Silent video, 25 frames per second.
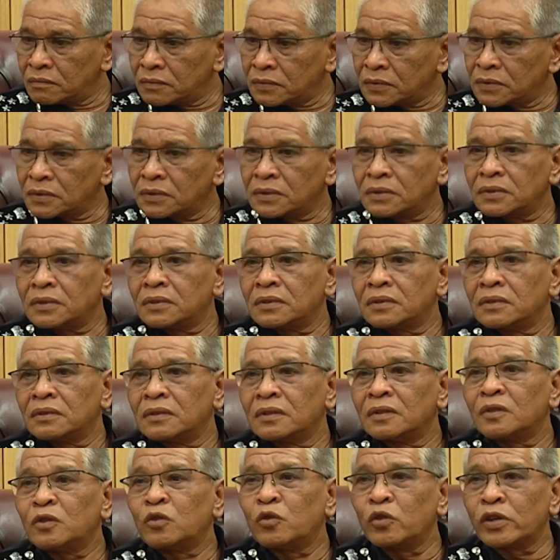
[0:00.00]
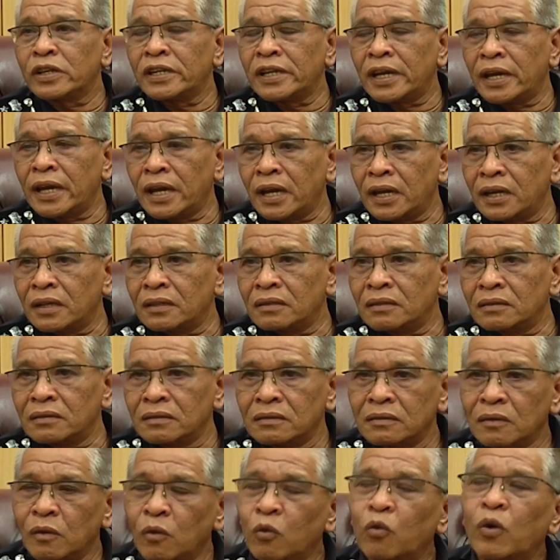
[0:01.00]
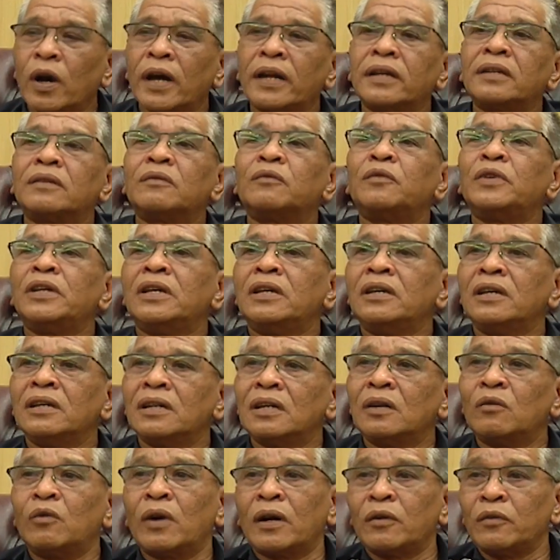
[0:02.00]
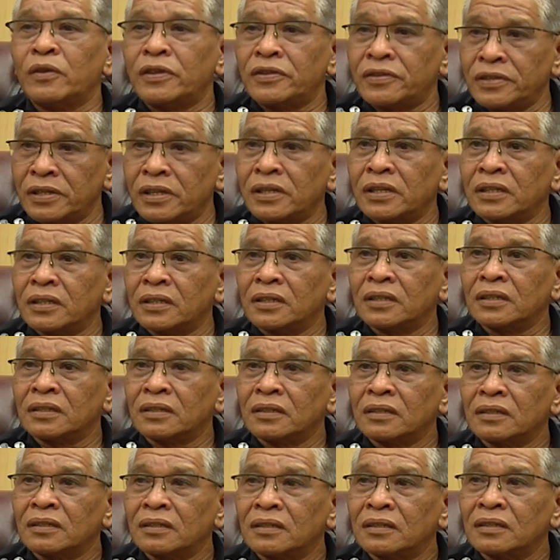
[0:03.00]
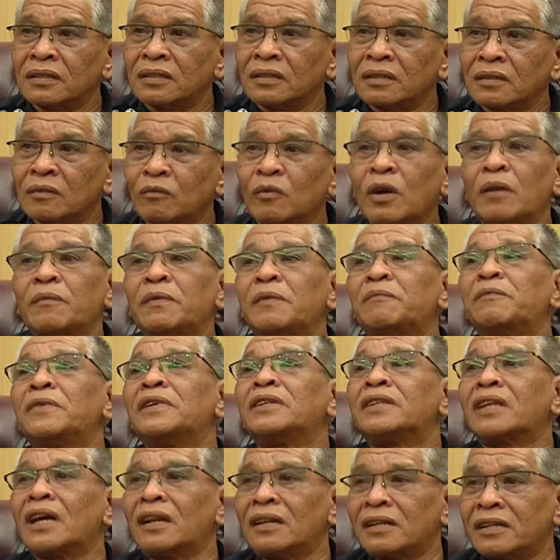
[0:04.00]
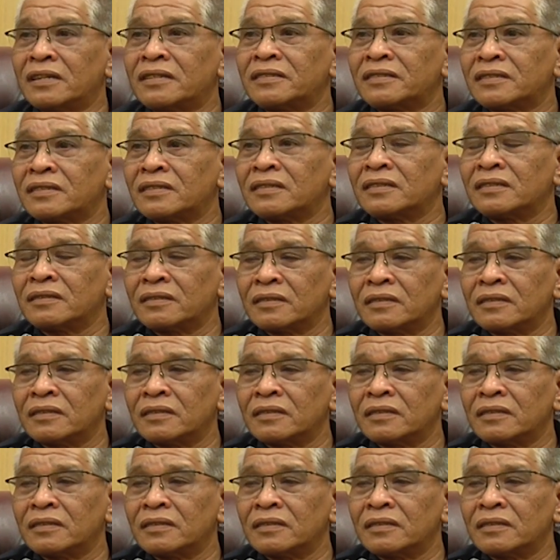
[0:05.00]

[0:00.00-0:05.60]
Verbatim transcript: to react what we hear, what we see, what people tell us.